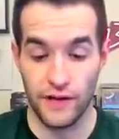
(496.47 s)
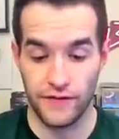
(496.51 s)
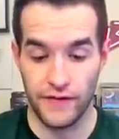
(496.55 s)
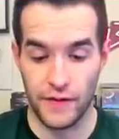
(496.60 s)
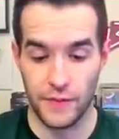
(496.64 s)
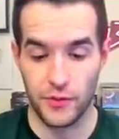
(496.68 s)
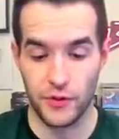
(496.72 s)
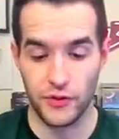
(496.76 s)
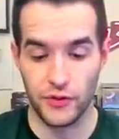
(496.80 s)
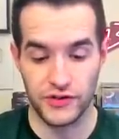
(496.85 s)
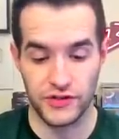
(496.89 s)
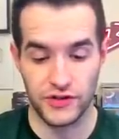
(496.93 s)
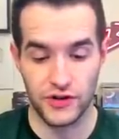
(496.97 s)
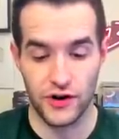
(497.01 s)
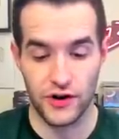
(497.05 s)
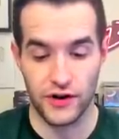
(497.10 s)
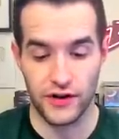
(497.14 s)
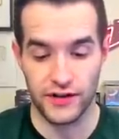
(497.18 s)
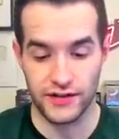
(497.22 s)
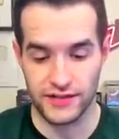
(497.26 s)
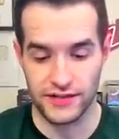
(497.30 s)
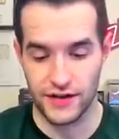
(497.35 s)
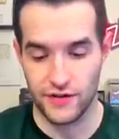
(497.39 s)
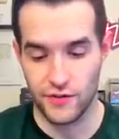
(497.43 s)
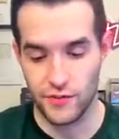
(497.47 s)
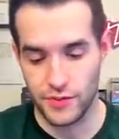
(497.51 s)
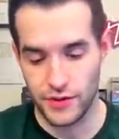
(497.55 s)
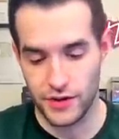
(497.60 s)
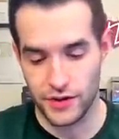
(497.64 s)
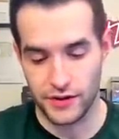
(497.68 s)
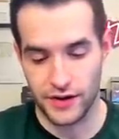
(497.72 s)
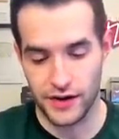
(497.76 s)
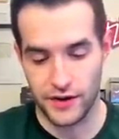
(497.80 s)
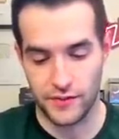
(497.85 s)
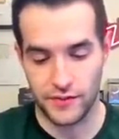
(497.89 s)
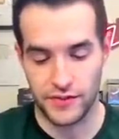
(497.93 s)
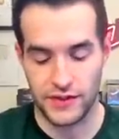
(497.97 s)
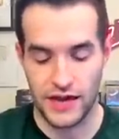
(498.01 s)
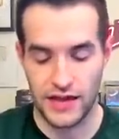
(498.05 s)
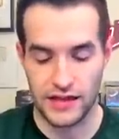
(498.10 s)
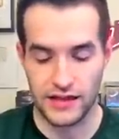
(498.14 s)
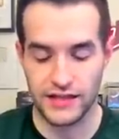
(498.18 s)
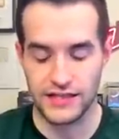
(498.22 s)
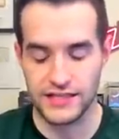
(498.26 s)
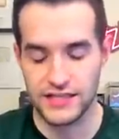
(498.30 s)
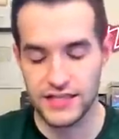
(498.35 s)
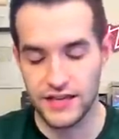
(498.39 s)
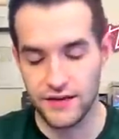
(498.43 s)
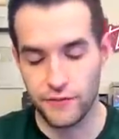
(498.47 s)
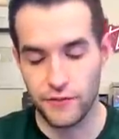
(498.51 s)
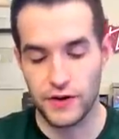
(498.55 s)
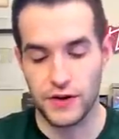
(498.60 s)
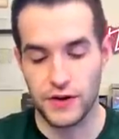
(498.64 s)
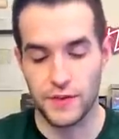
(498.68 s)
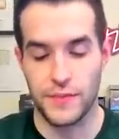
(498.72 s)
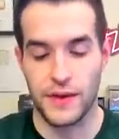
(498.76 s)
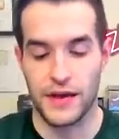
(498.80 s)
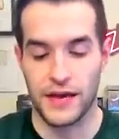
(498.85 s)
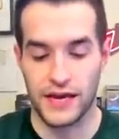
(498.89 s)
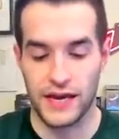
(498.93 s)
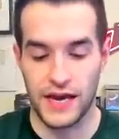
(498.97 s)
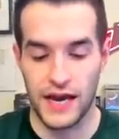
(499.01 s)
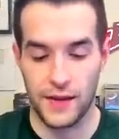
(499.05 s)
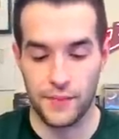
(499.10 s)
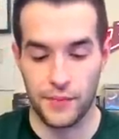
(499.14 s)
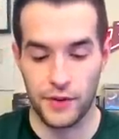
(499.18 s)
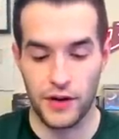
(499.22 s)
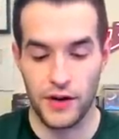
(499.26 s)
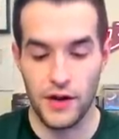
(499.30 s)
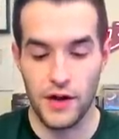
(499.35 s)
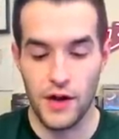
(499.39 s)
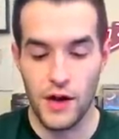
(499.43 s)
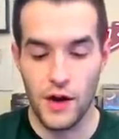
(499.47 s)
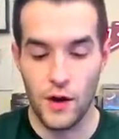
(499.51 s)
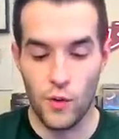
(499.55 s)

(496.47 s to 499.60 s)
If I pulled the Stardust, I would be okay with that. Let's see if we can make it happen.